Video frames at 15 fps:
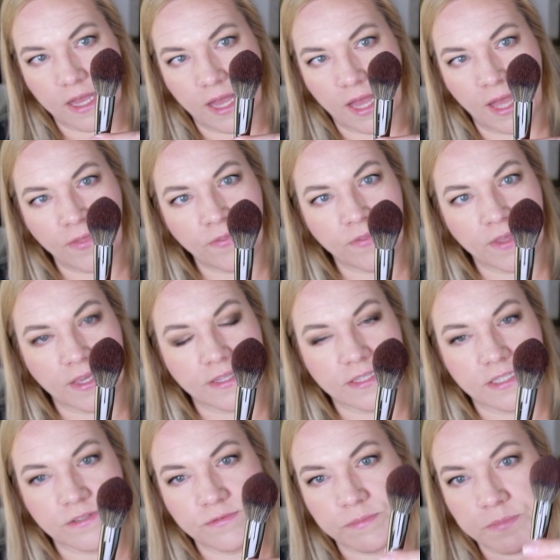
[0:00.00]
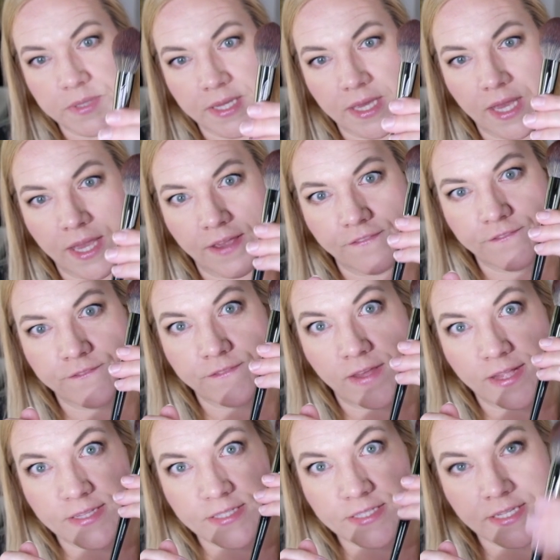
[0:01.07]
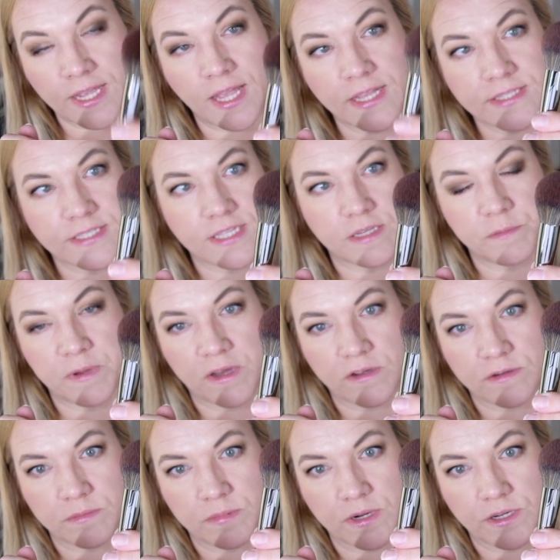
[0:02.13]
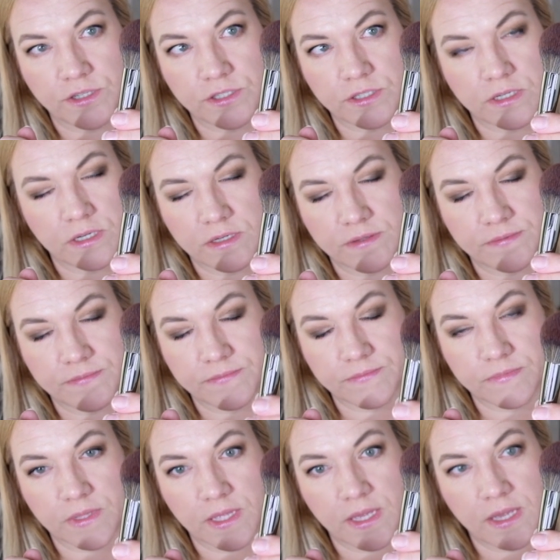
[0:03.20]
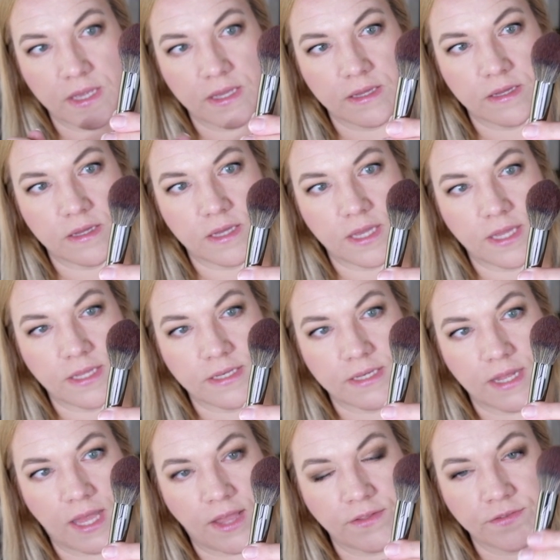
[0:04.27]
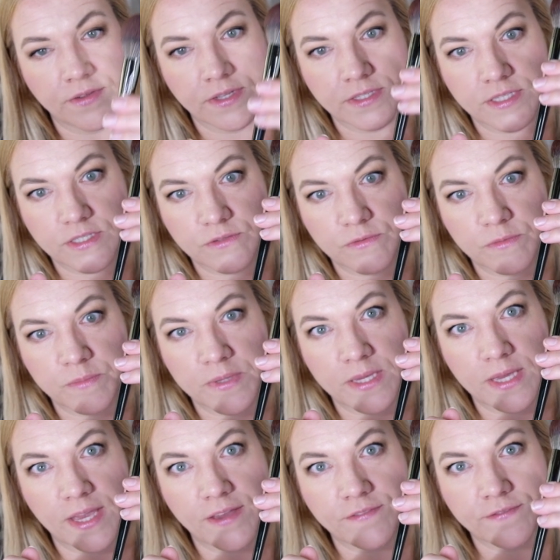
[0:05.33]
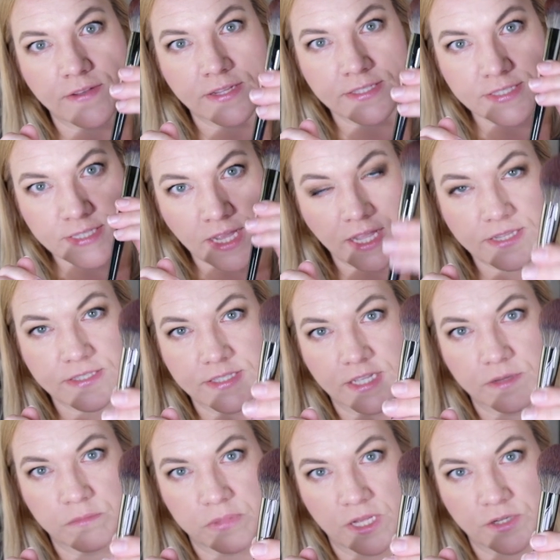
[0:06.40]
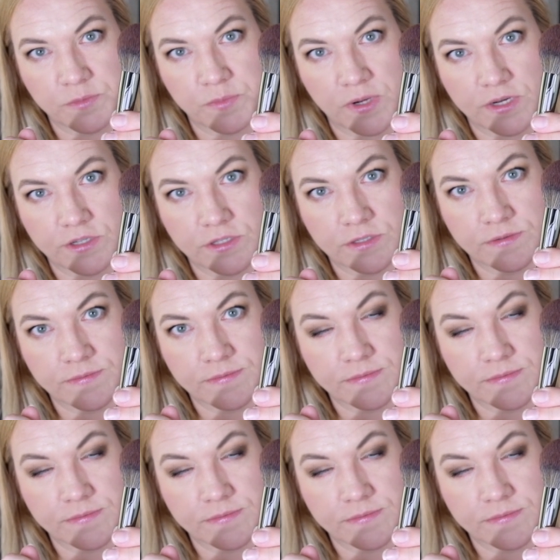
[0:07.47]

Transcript: I think this would be a fantastic powder brush. And I think this would be a fantastic blush brush.